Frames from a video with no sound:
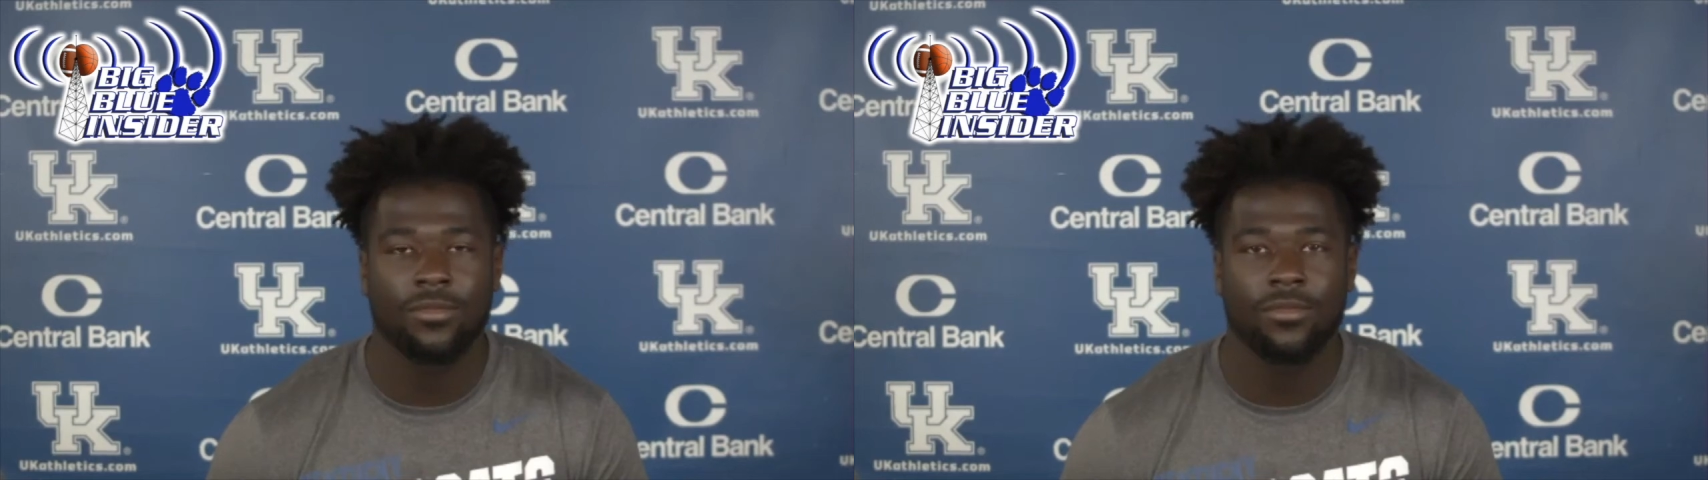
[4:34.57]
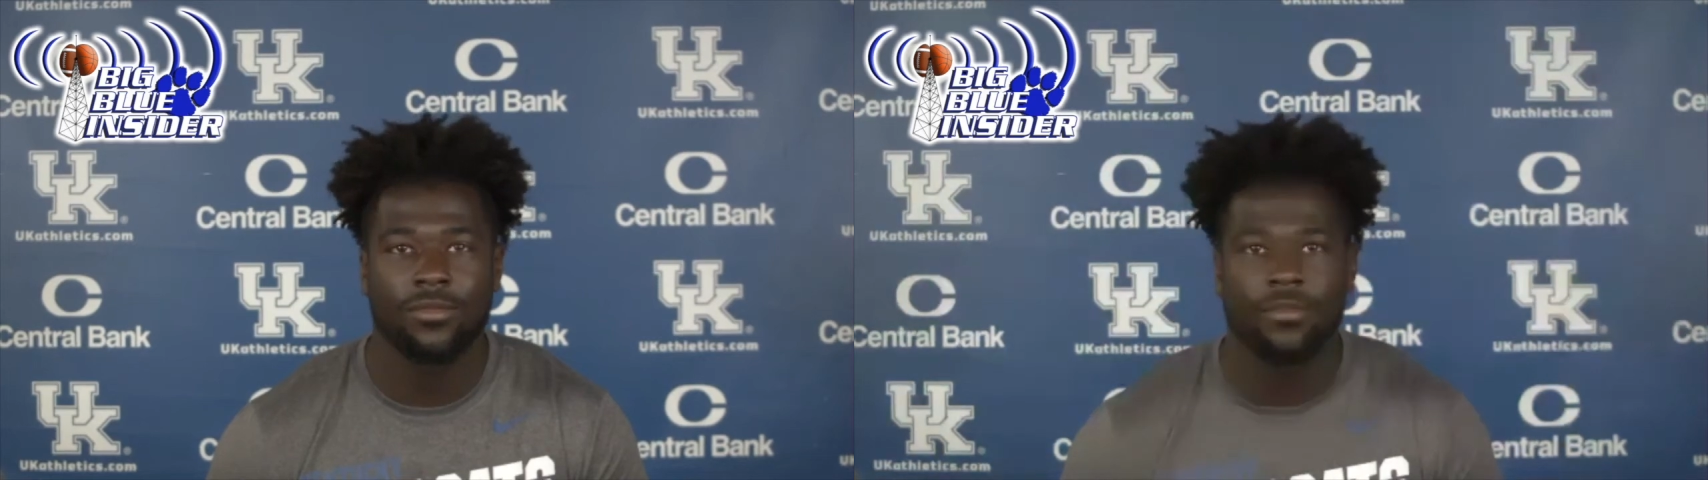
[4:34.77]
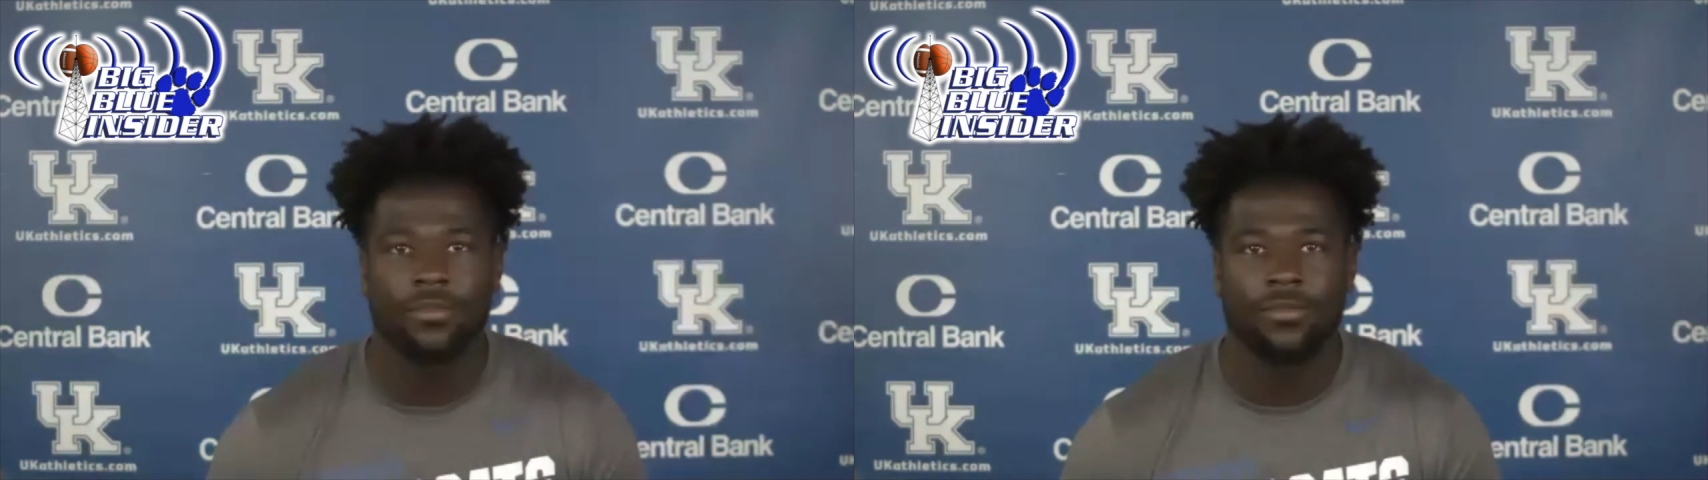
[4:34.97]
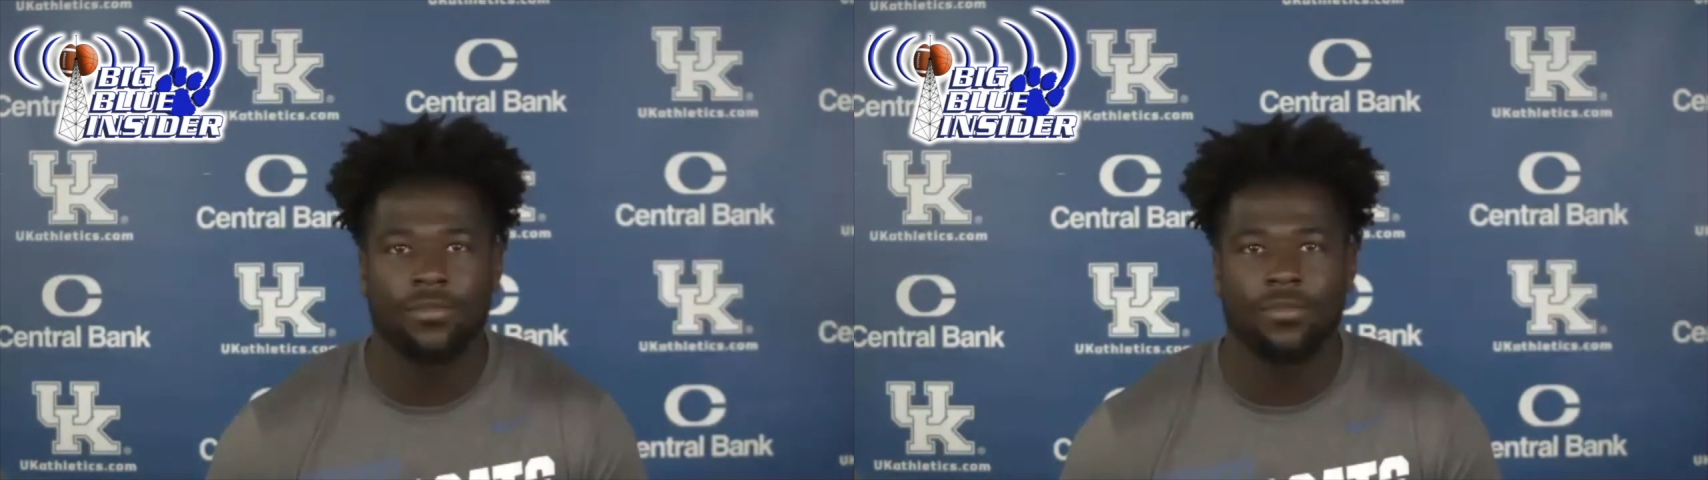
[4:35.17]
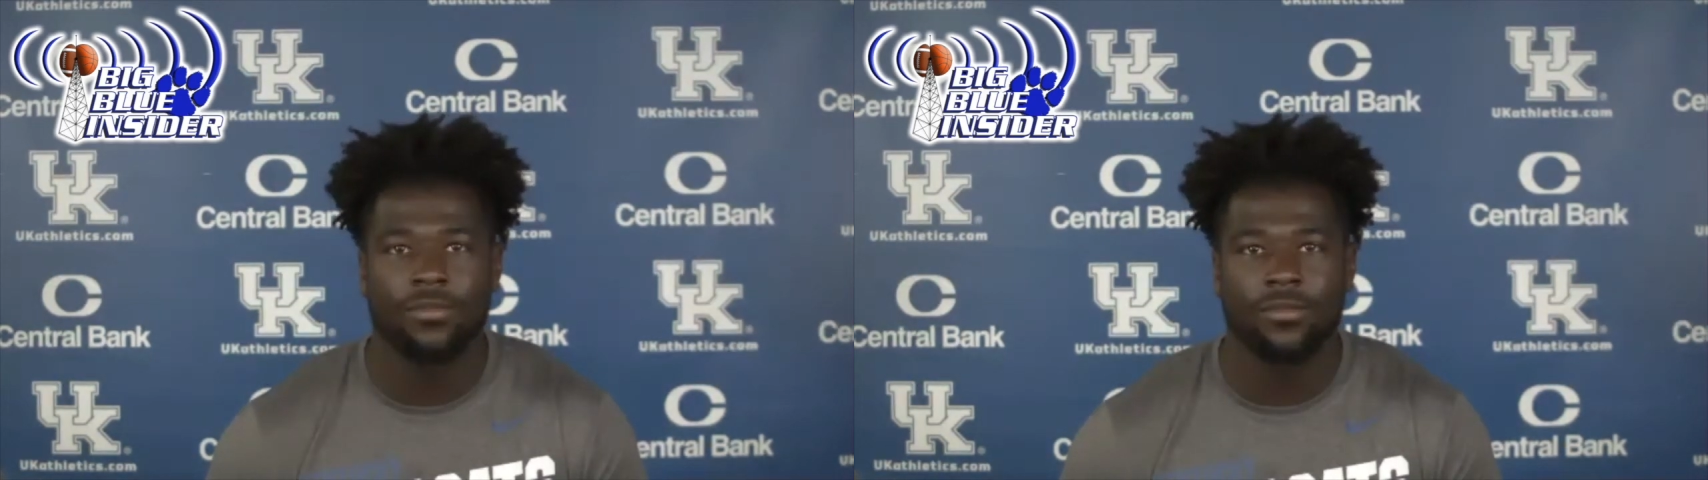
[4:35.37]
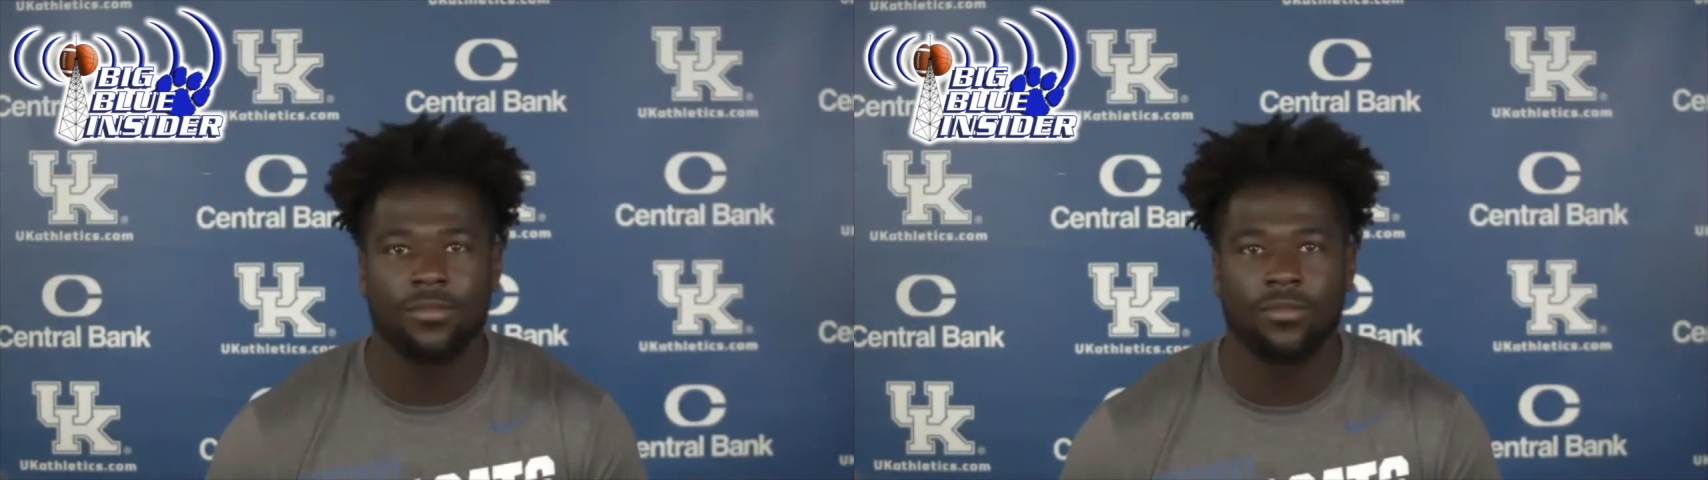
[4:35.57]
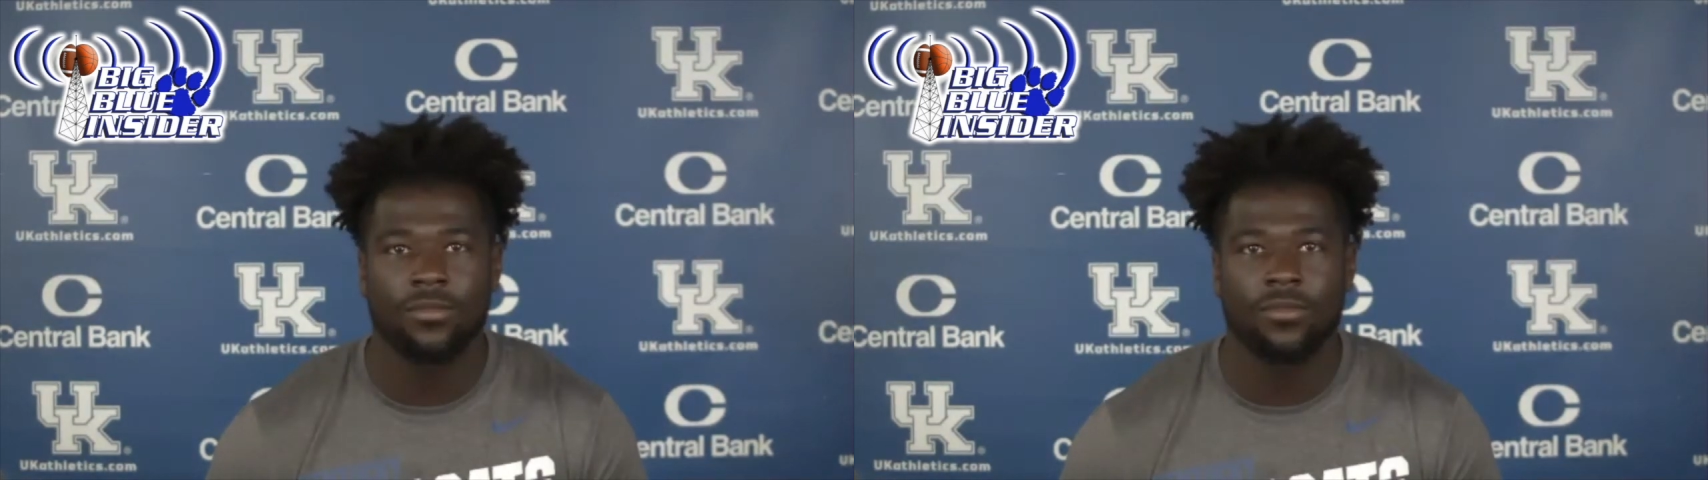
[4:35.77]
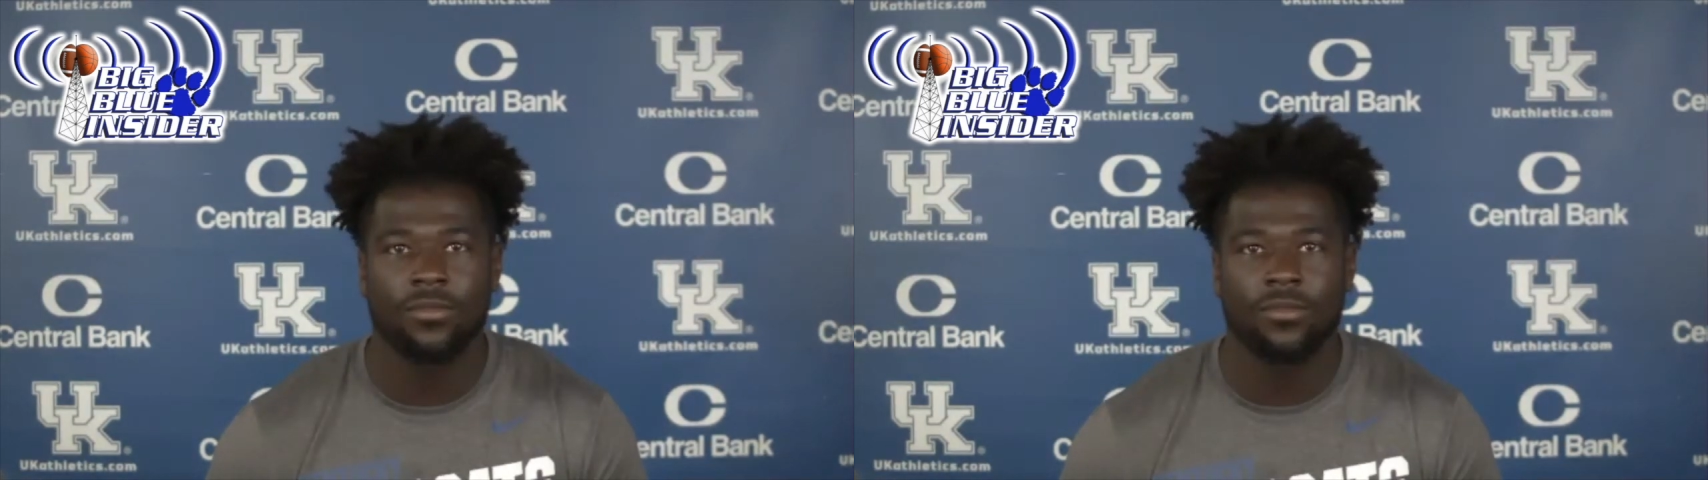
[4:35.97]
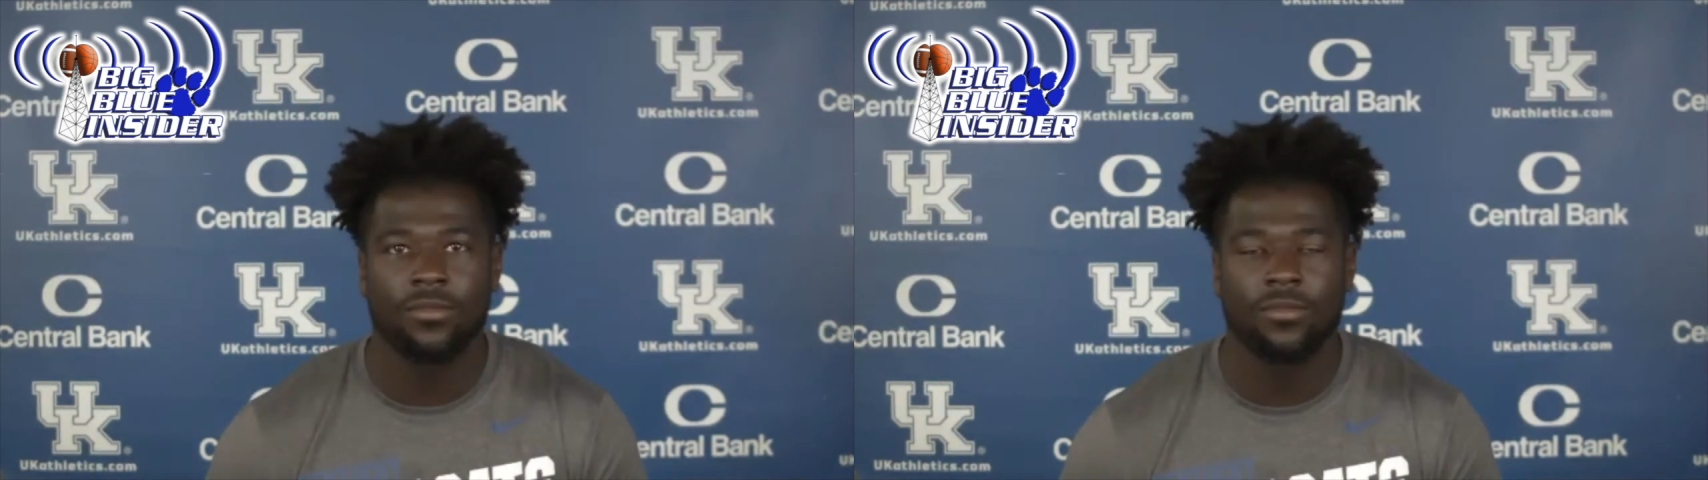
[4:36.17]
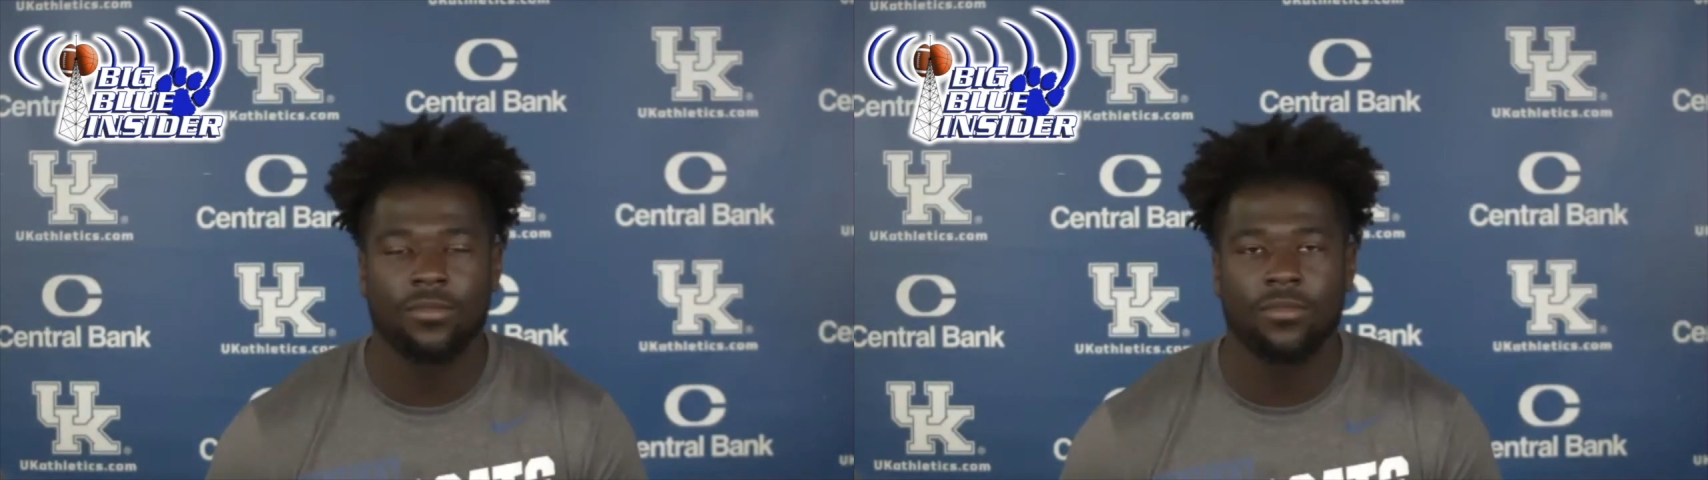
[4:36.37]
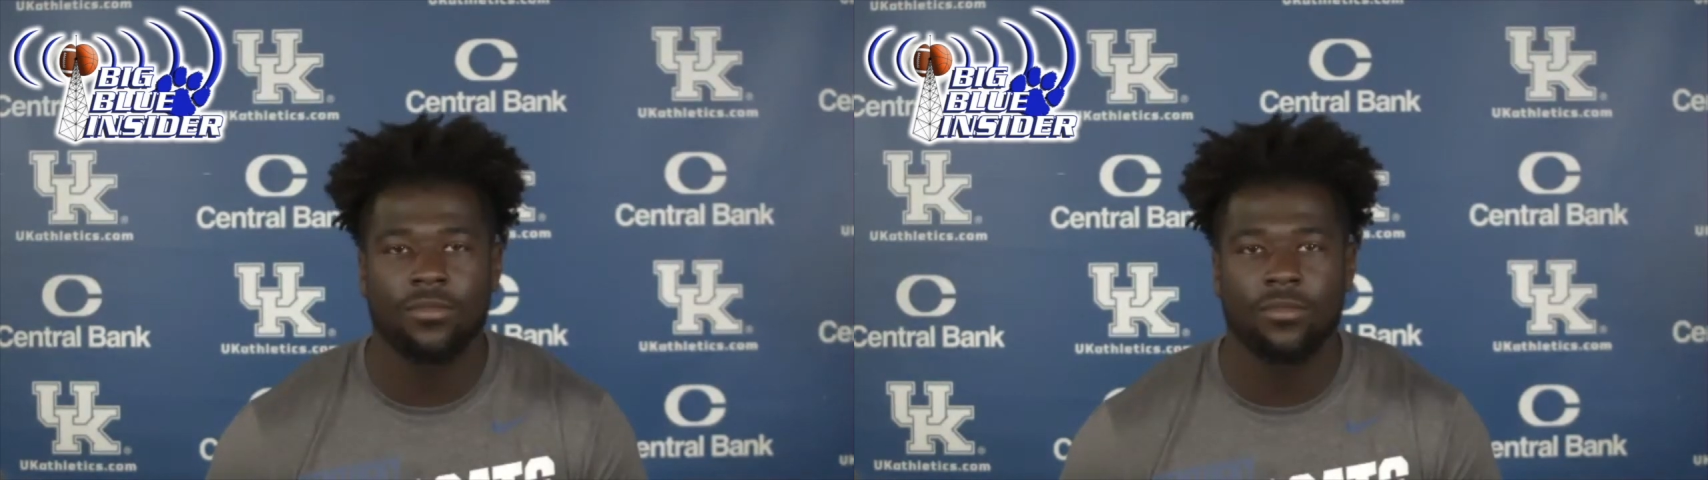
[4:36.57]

Hey, Yusuf, uh, any